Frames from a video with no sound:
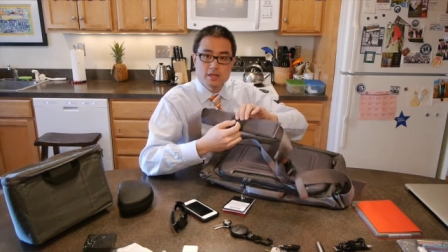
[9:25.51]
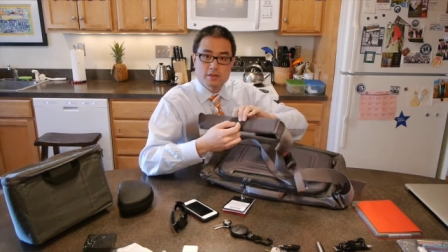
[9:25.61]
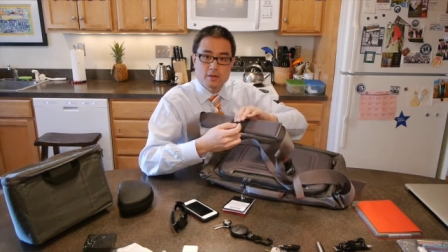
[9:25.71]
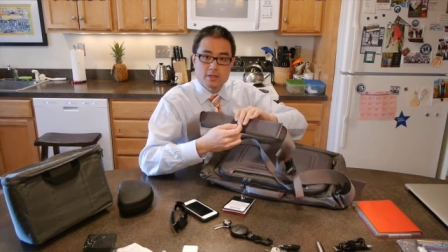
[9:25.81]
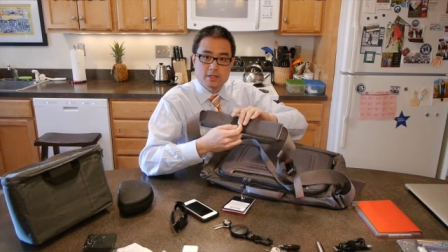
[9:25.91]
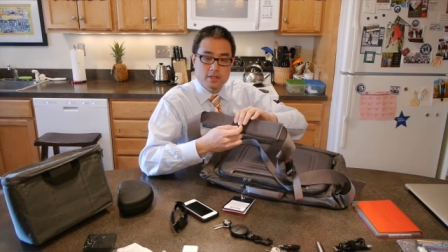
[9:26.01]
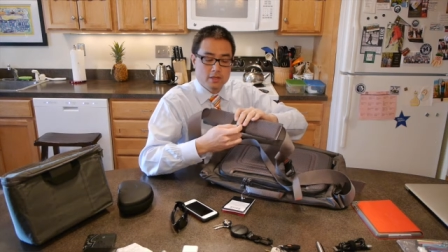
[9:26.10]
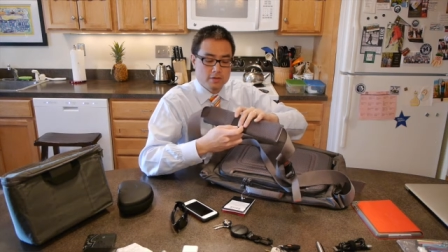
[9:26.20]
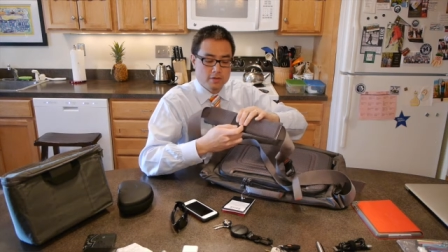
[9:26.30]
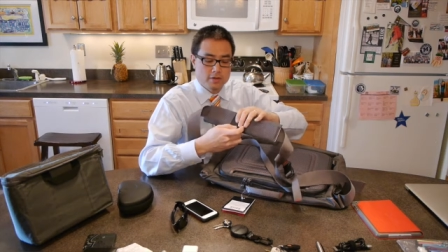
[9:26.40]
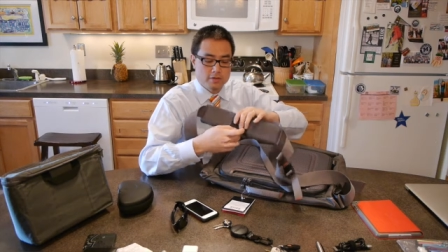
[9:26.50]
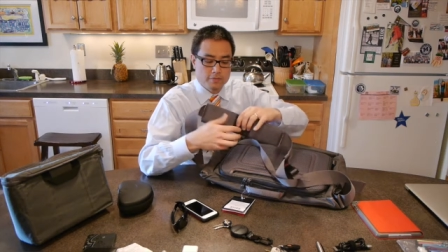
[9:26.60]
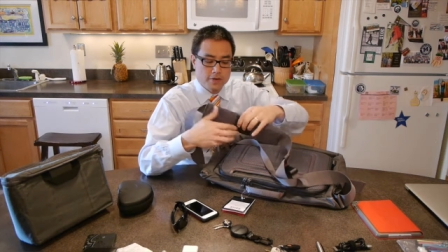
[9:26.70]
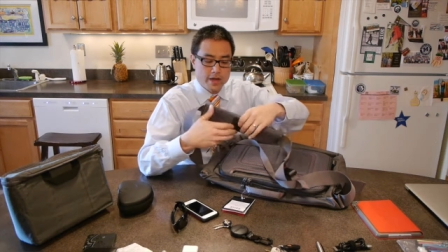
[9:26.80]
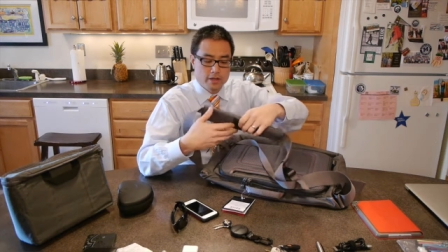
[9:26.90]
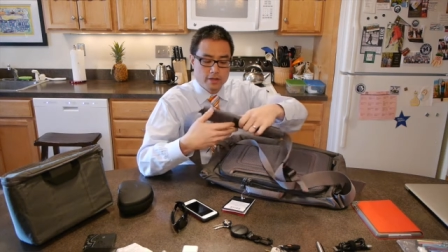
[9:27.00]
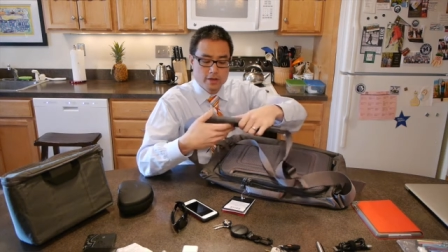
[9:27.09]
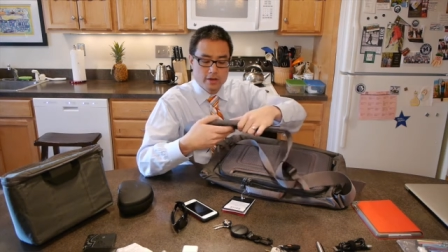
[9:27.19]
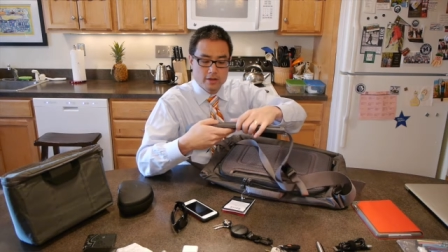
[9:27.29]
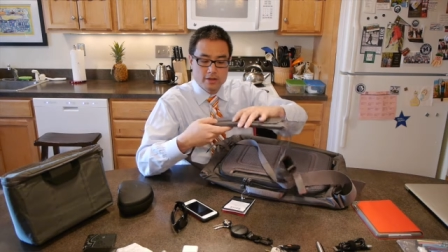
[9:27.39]
So it's the sort of the vinyl in
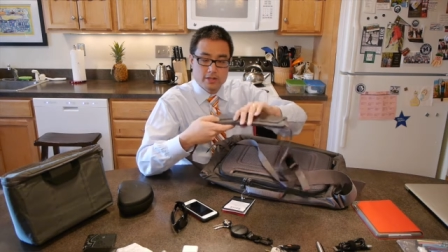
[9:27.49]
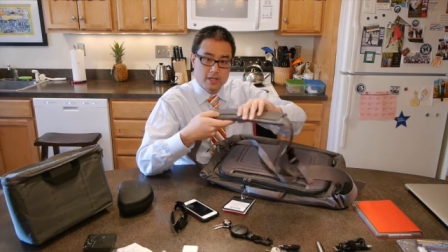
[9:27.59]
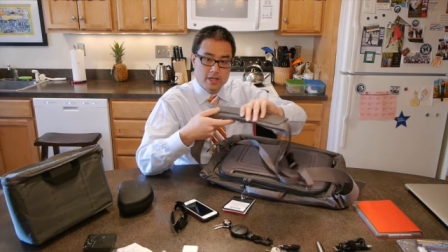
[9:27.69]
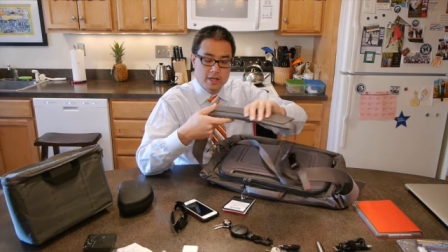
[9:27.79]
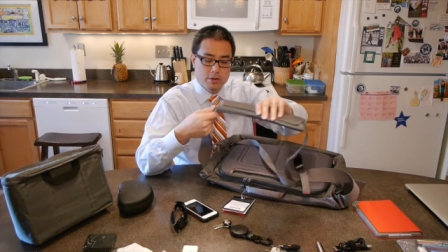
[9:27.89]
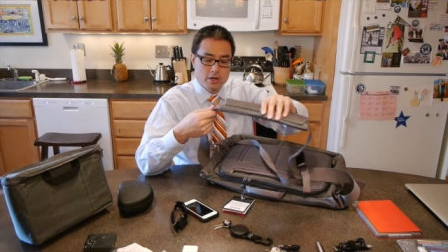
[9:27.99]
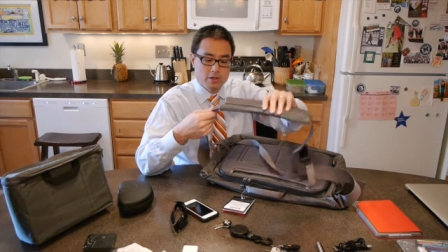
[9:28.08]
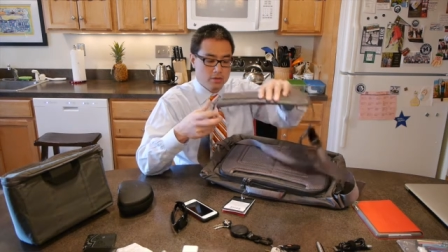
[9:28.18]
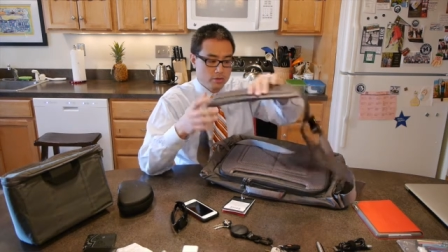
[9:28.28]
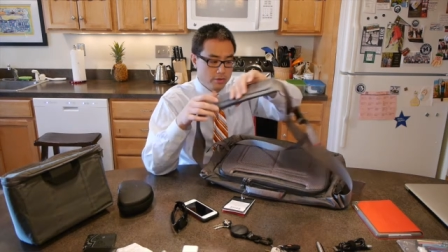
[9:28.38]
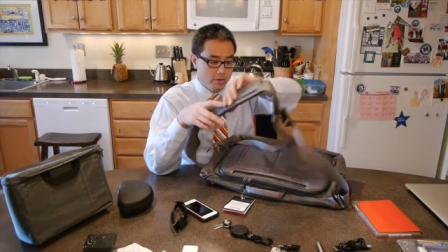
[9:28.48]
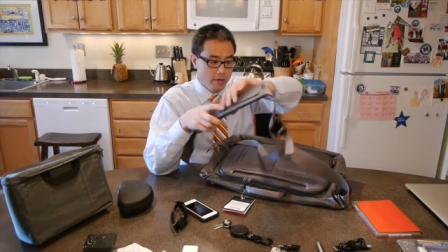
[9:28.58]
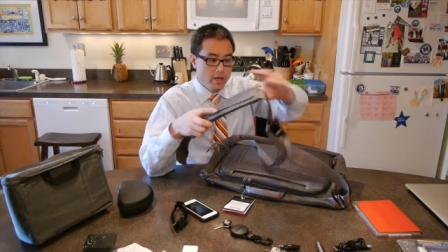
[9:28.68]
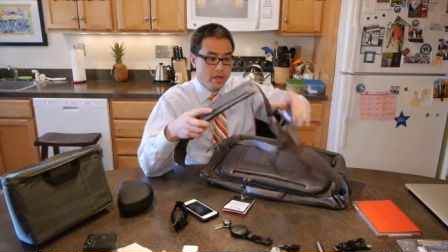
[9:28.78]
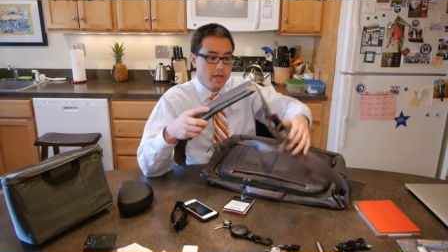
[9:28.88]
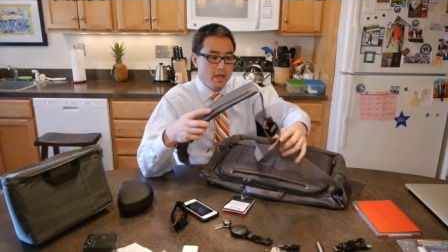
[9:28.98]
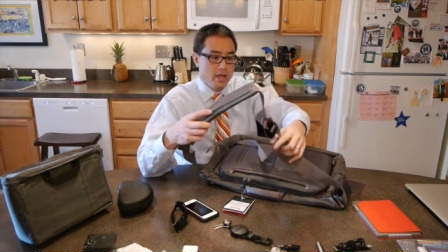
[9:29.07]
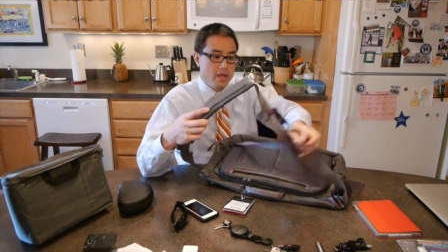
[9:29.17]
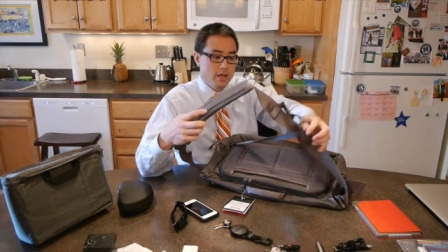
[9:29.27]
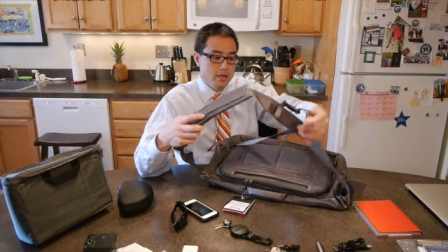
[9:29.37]
there that's going to keep it on your shoulder.
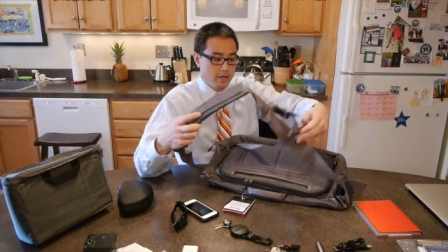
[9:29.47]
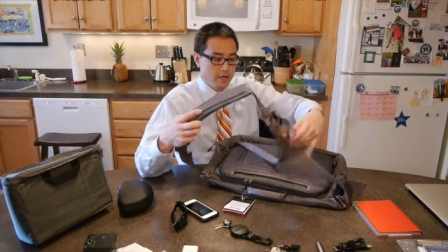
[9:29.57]
And